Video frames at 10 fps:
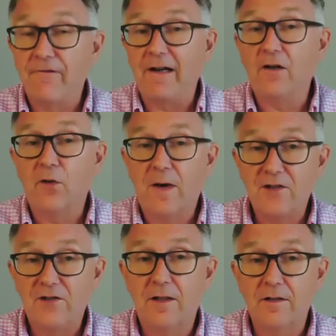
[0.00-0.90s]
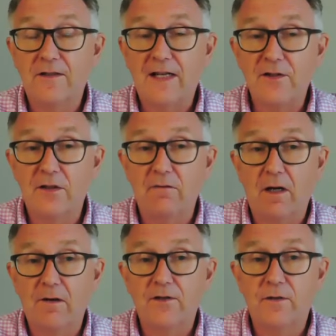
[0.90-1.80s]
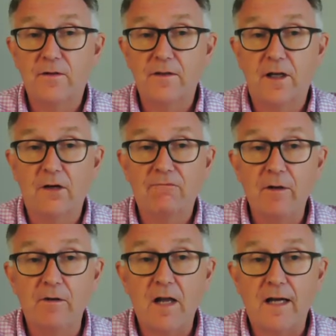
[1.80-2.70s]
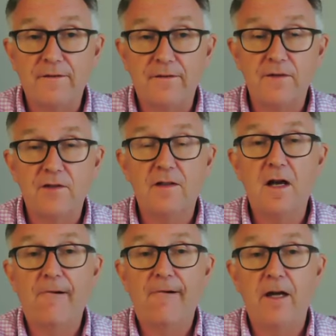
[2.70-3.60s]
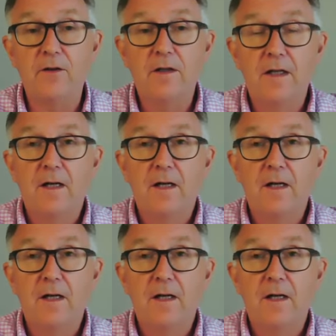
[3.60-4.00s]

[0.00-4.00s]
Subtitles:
very good question, because that's a sort of a real life scenario.